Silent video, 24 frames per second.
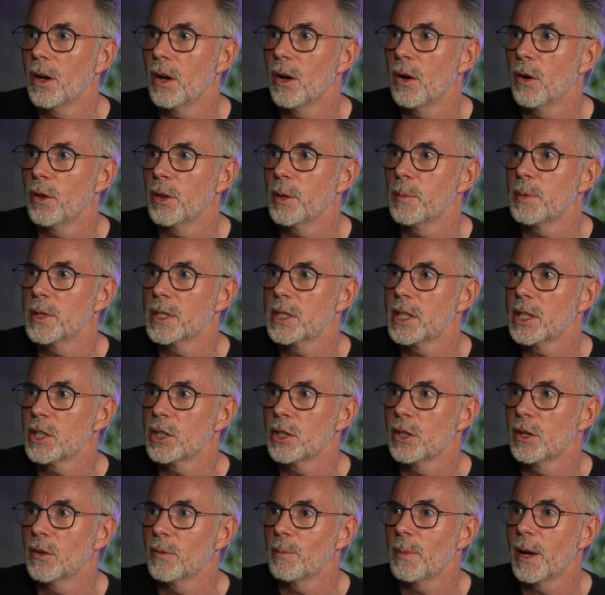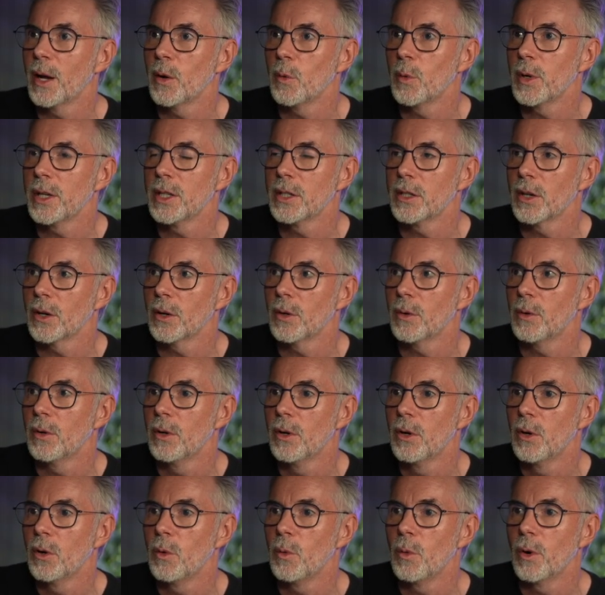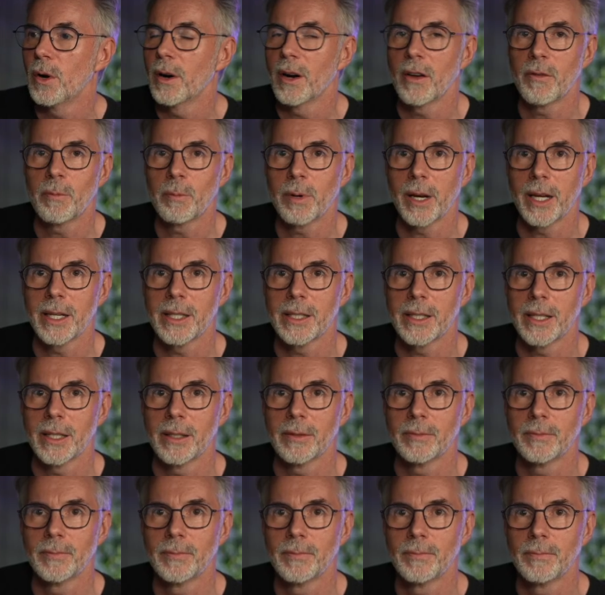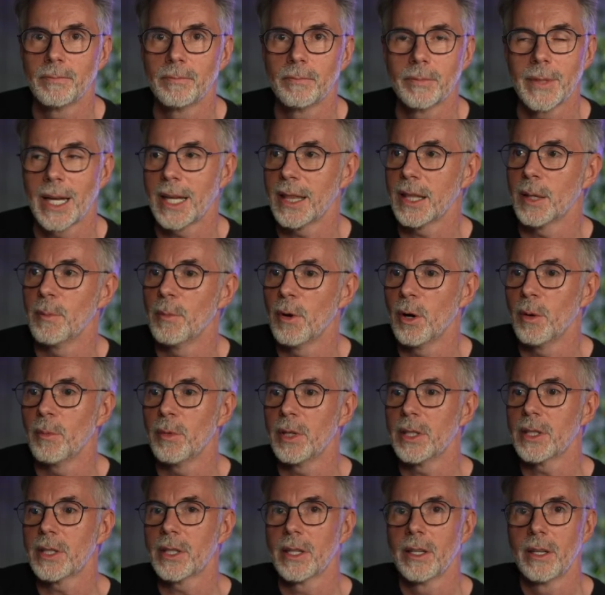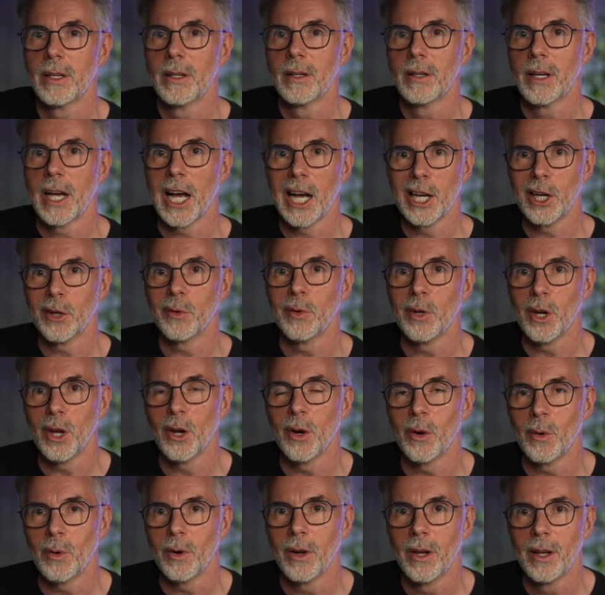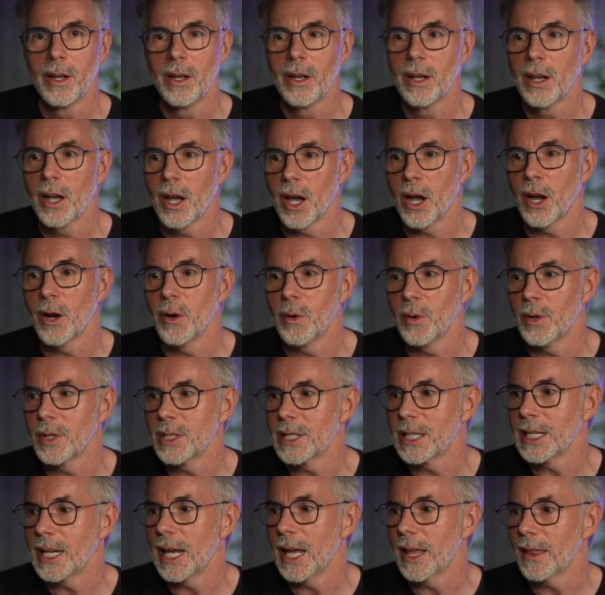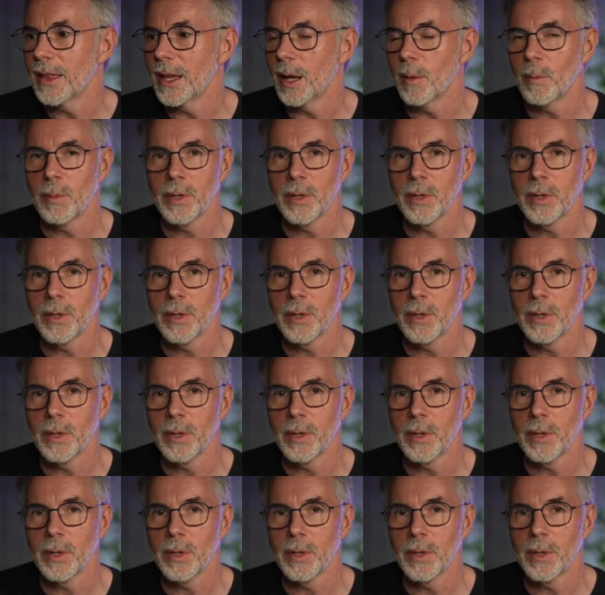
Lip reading: or the position of my window where I've placed it. At the moment, I don't know how to get that